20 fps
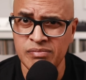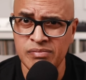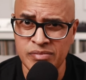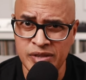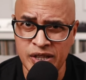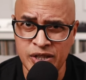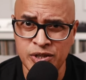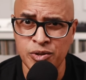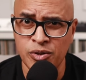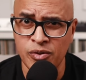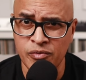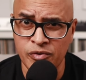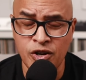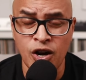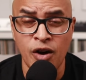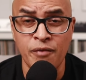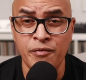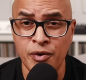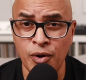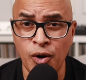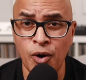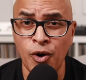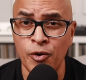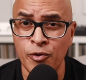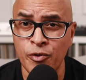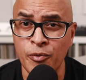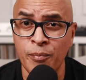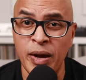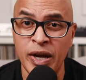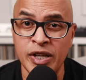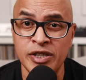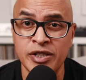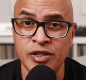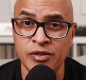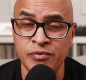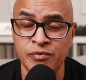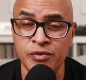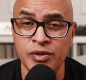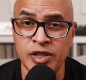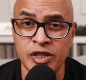they sort of covered all the
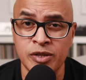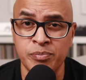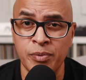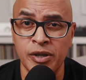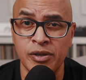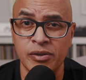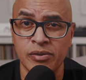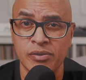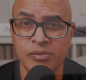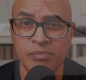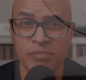bases for these speakers.